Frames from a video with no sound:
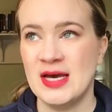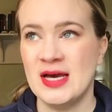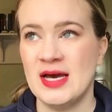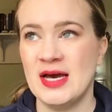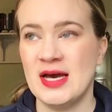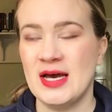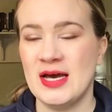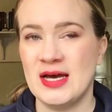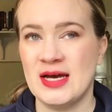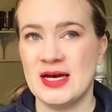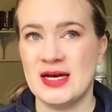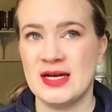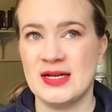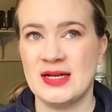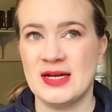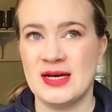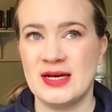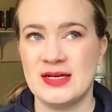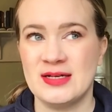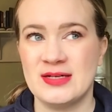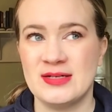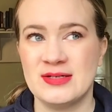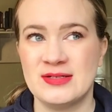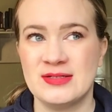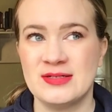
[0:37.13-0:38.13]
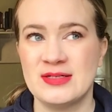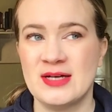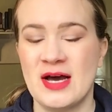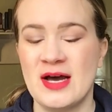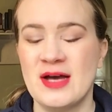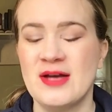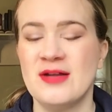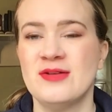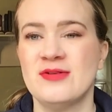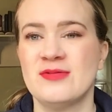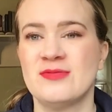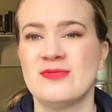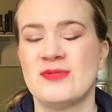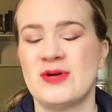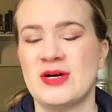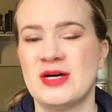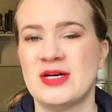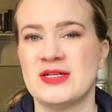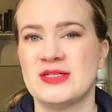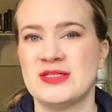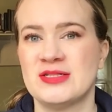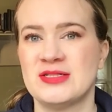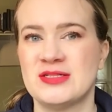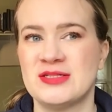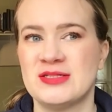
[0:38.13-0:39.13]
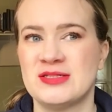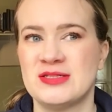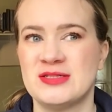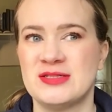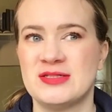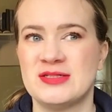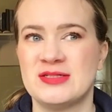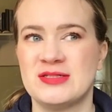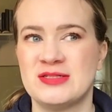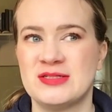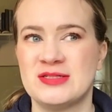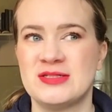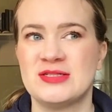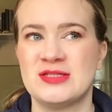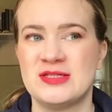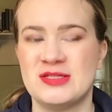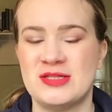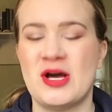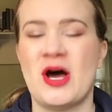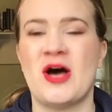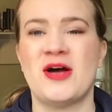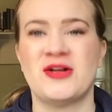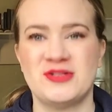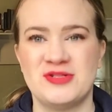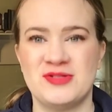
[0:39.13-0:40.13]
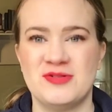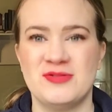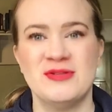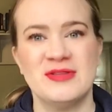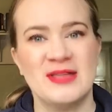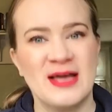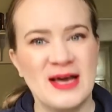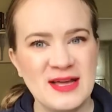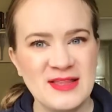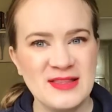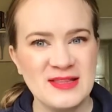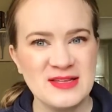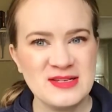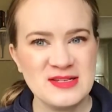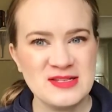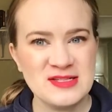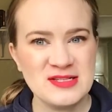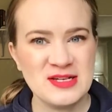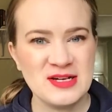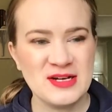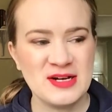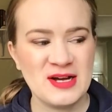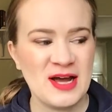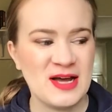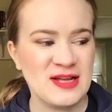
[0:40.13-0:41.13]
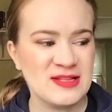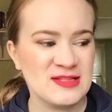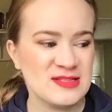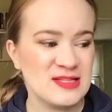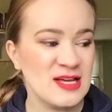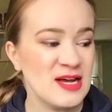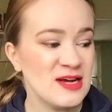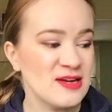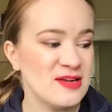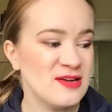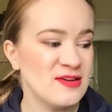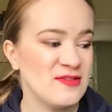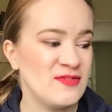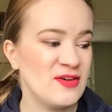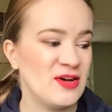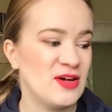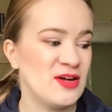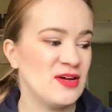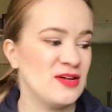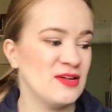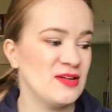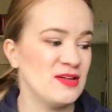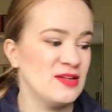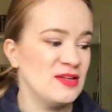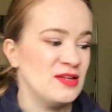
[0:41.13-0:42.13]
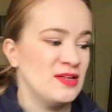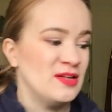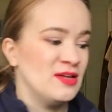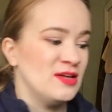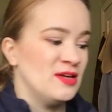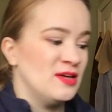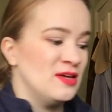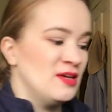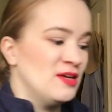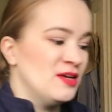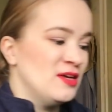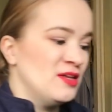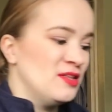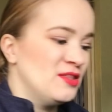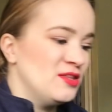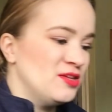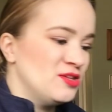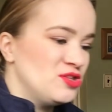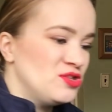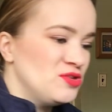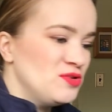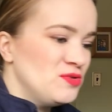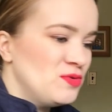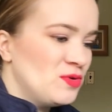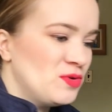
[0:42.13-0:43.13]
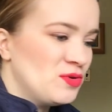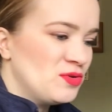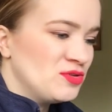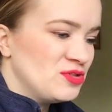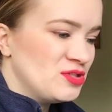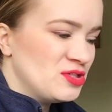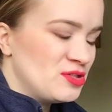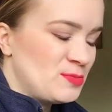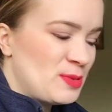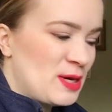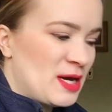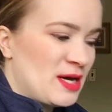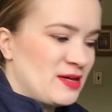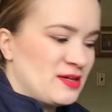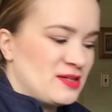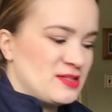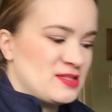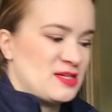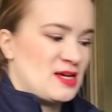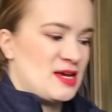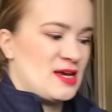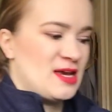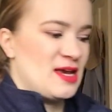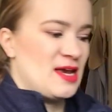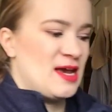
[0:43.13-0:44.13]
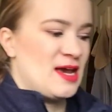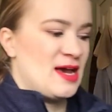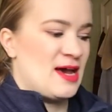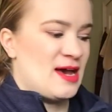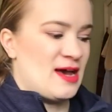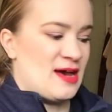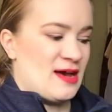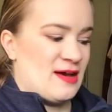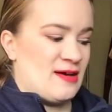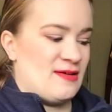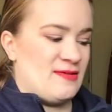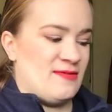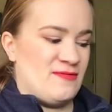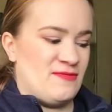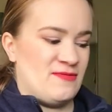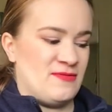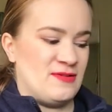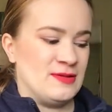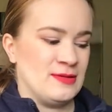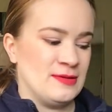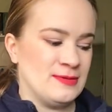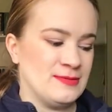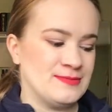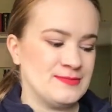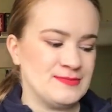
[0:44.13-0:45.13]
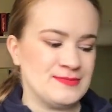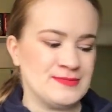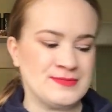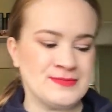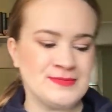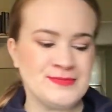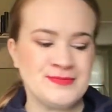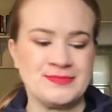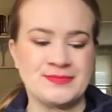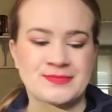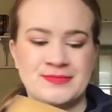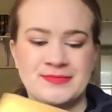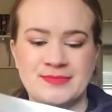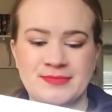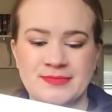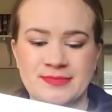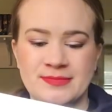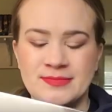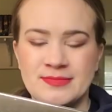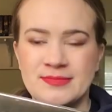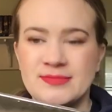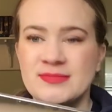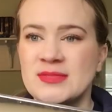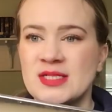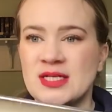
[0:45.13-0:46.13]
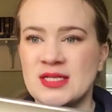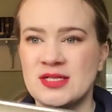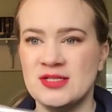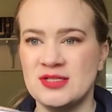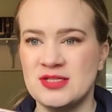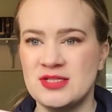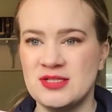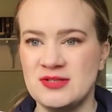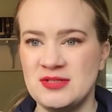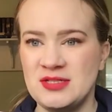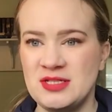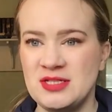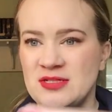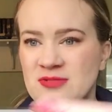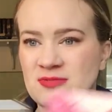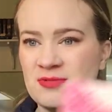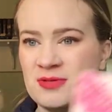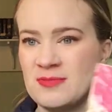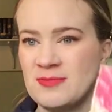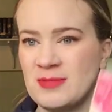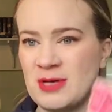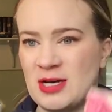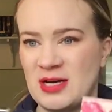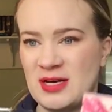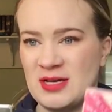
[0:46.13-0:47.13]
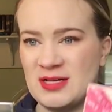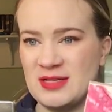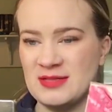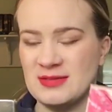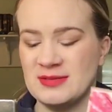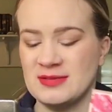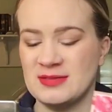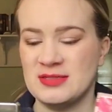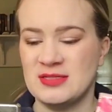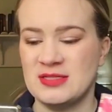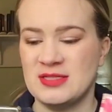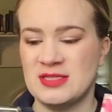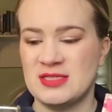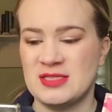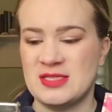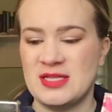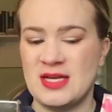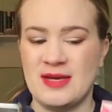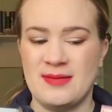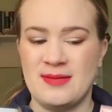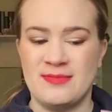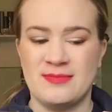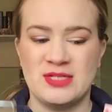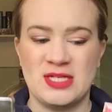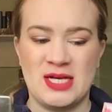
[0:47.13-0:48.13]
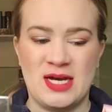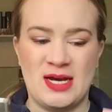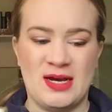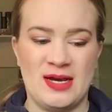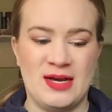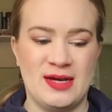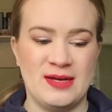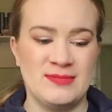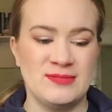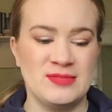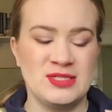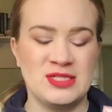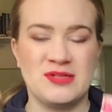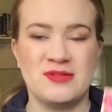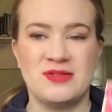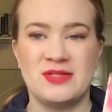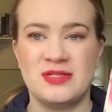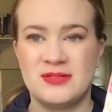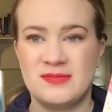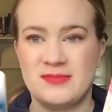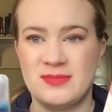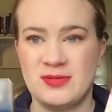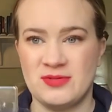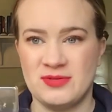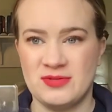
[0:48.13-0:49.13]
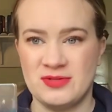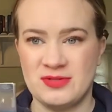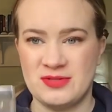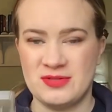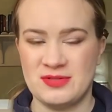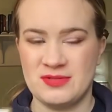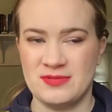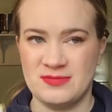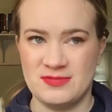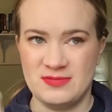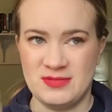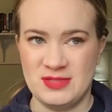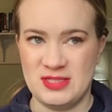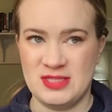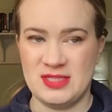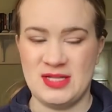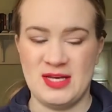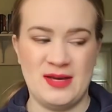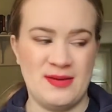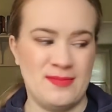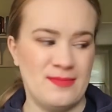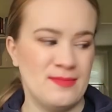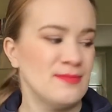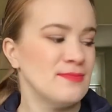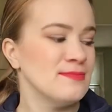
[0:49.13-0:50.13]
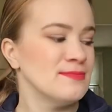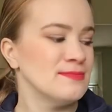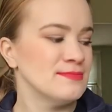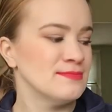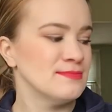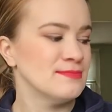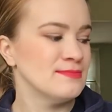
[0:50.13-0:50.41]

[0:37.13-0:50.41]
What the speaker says: And I kind of want to not do that this year. And second of all, the two oldest palettes I have, so these were bought the same time, so they're both the same